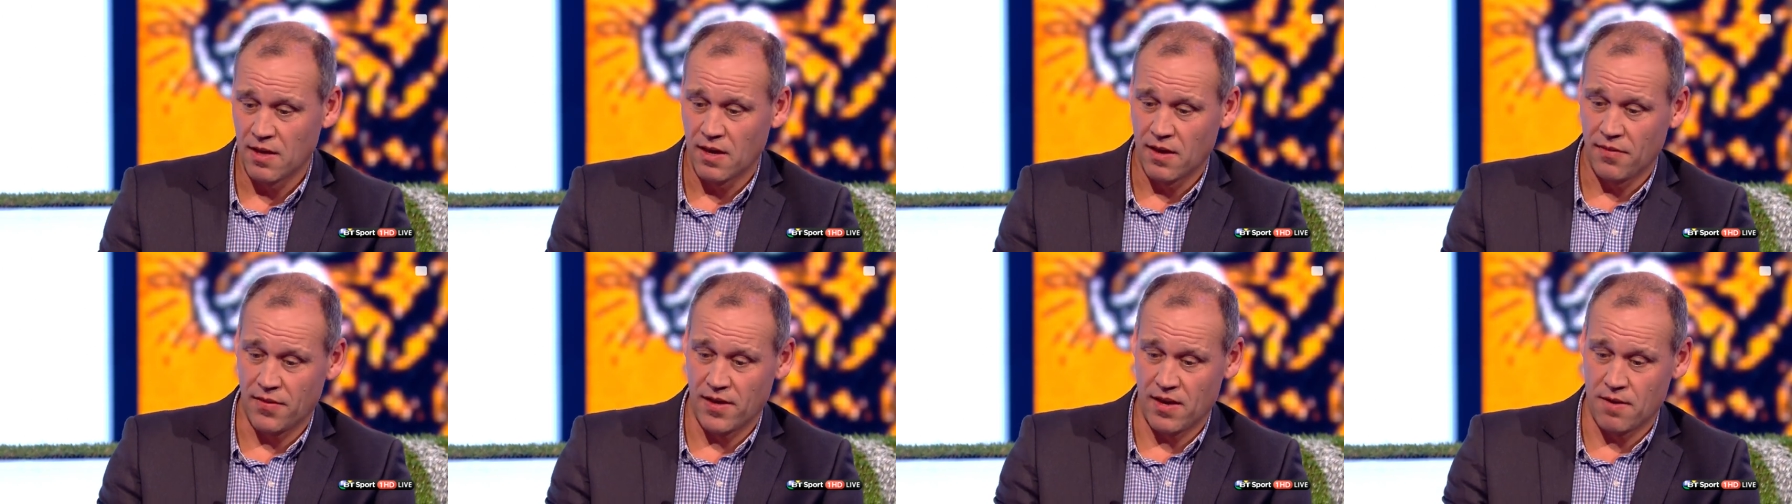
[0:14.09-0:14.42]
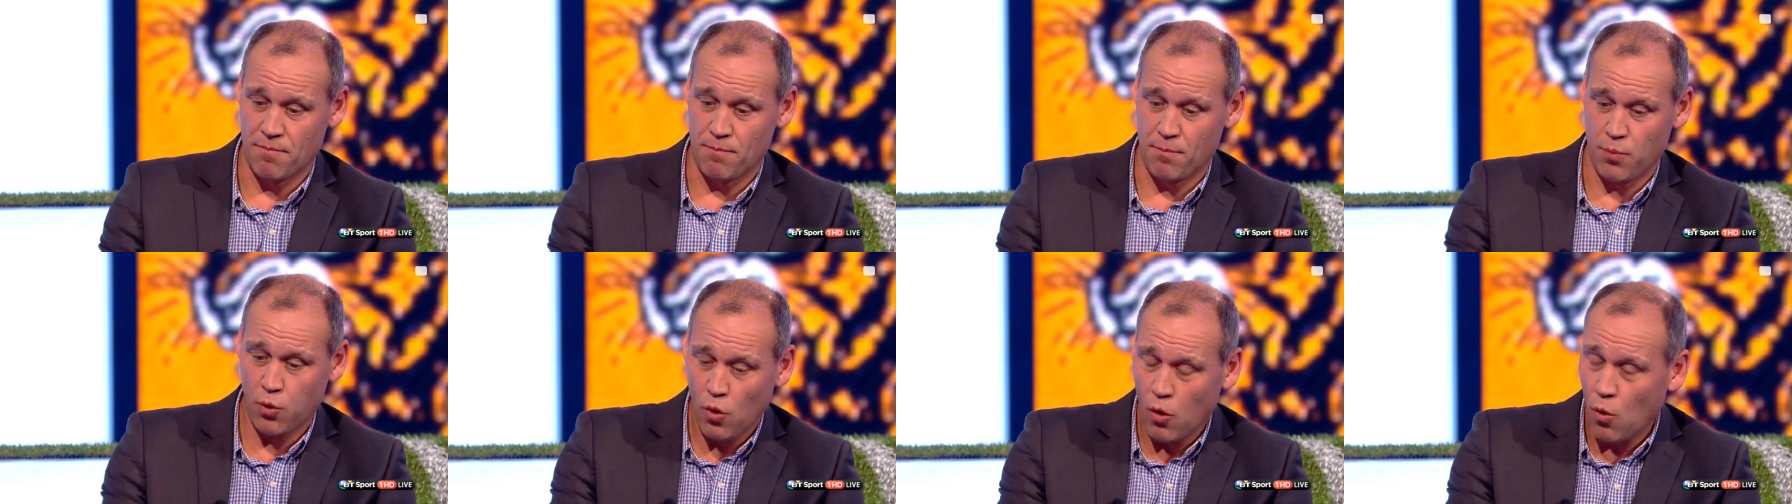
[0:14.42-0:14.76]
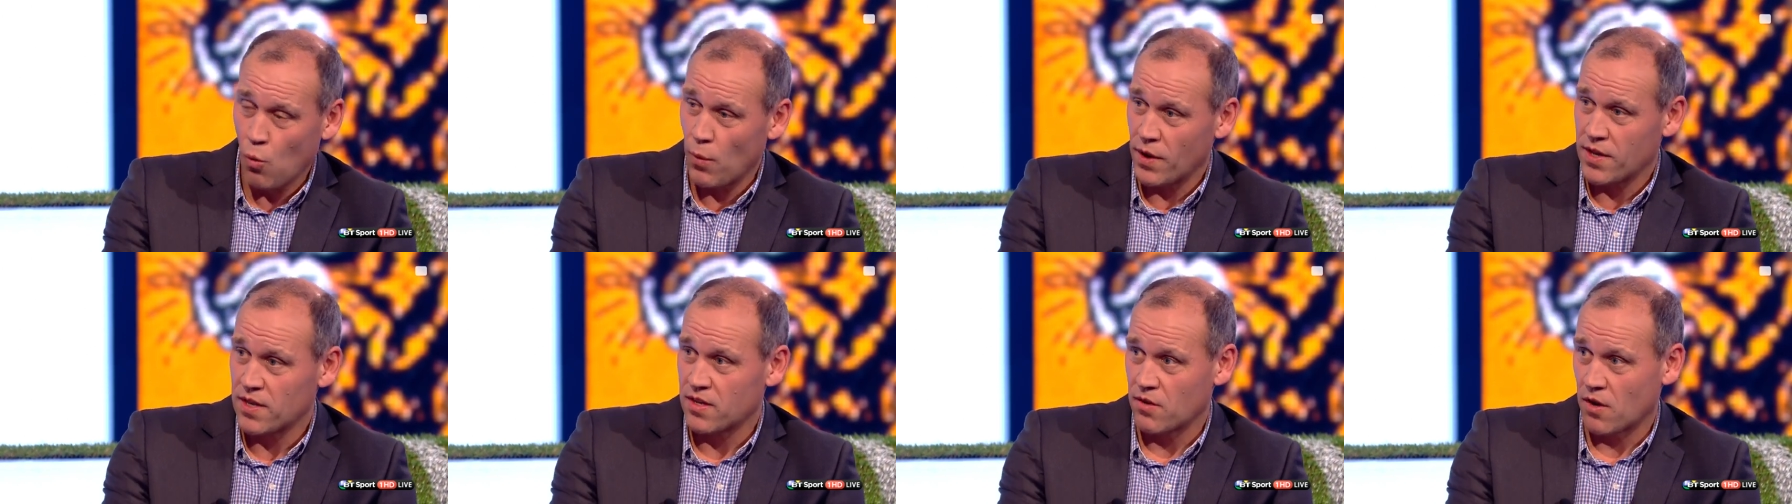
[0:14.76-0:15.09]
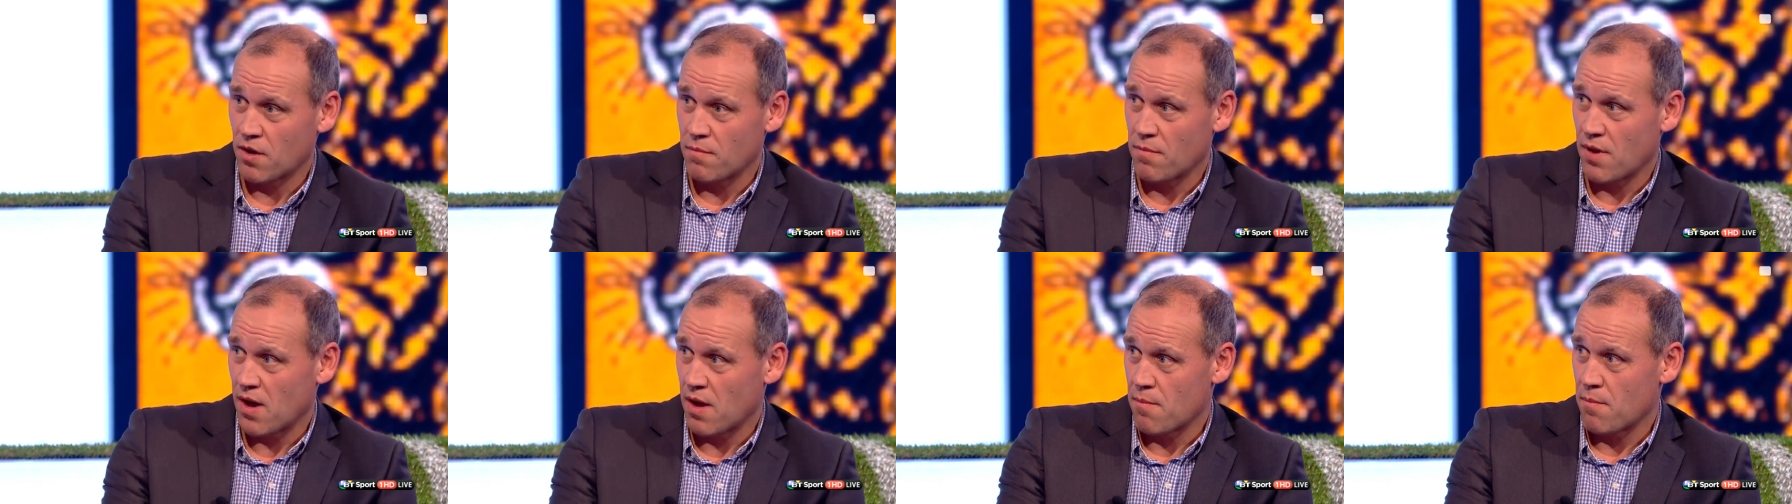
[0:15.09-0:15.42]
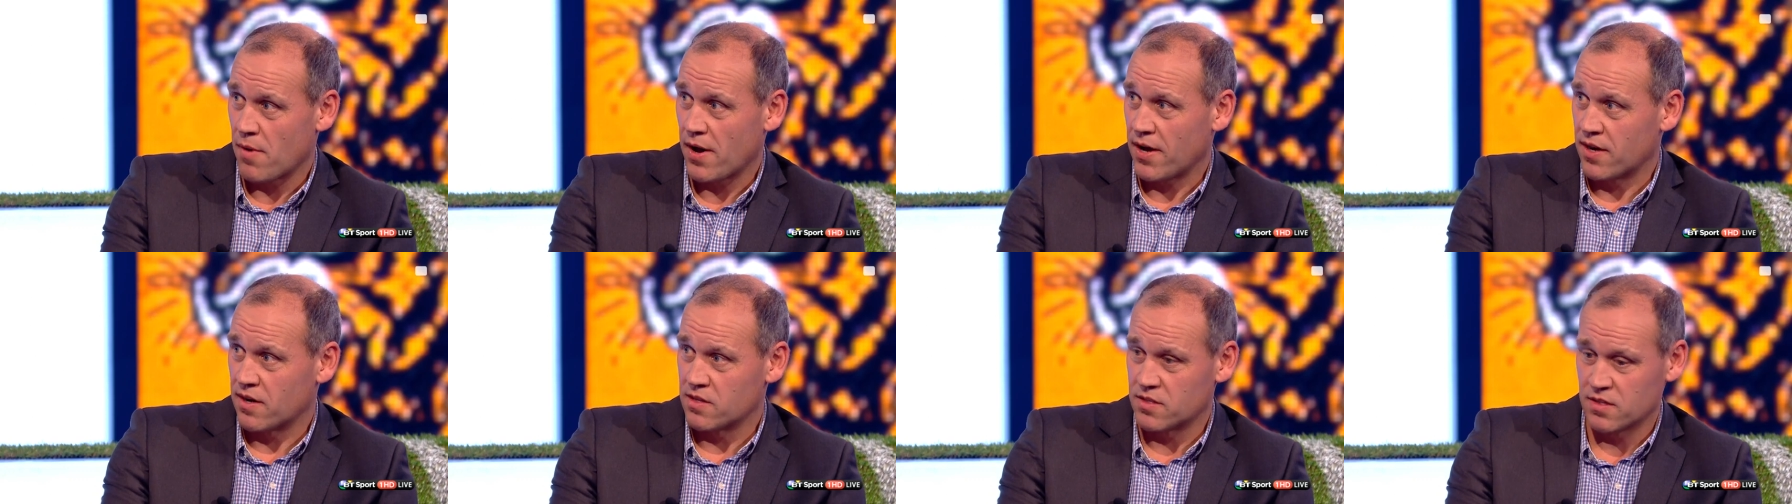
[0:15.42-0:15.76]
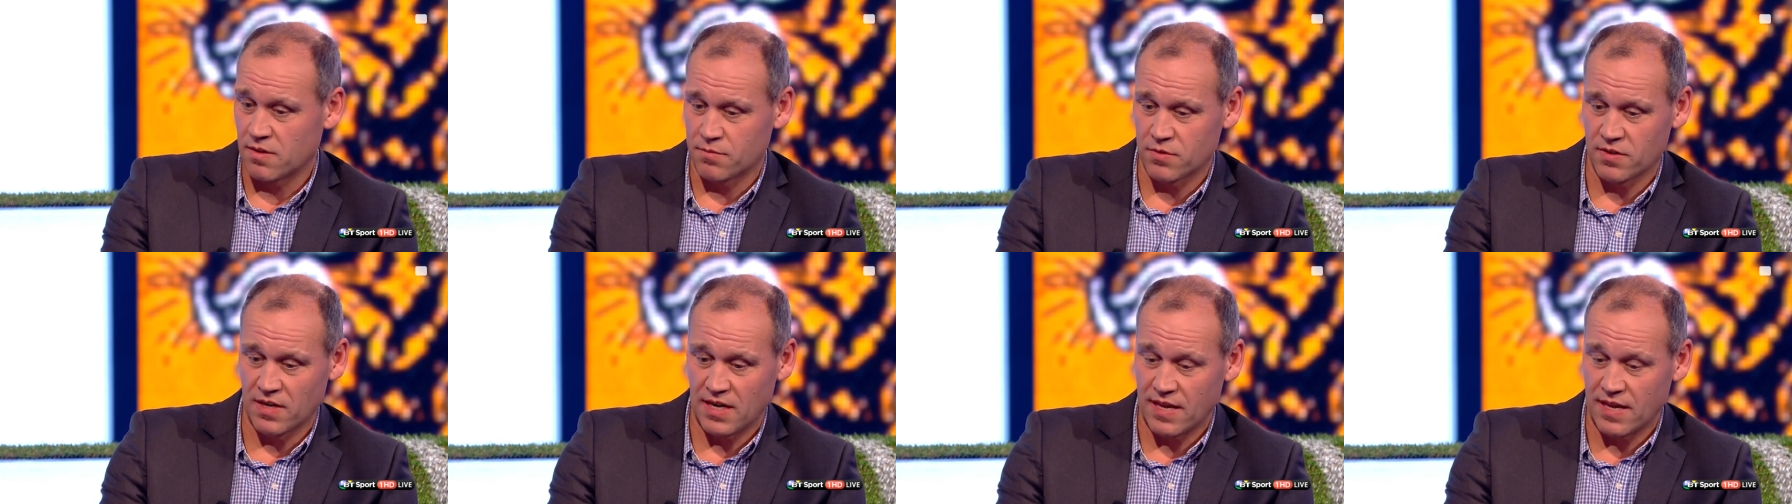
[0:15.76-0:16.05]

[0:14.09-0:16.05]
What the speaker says: They had a poor window in my mind in terms of